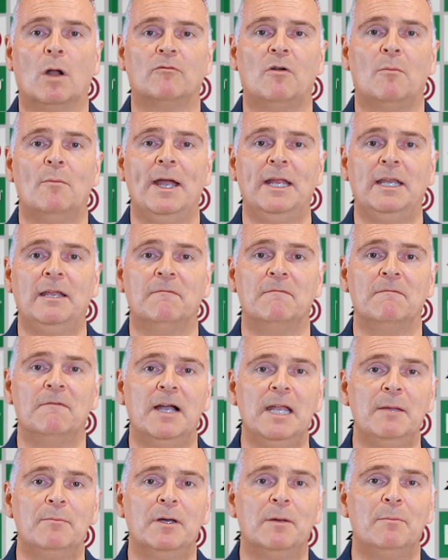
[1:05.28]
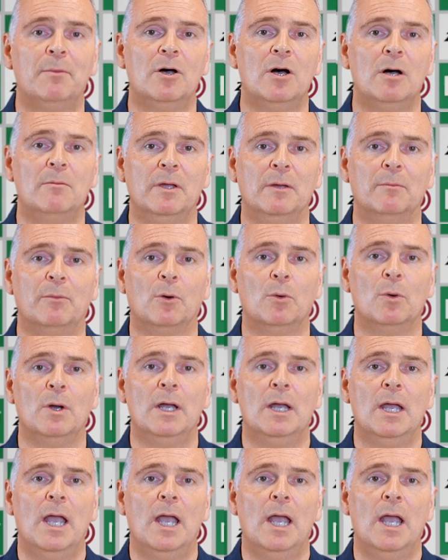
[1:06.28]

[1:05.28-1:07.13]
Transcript: remaining vapour permeable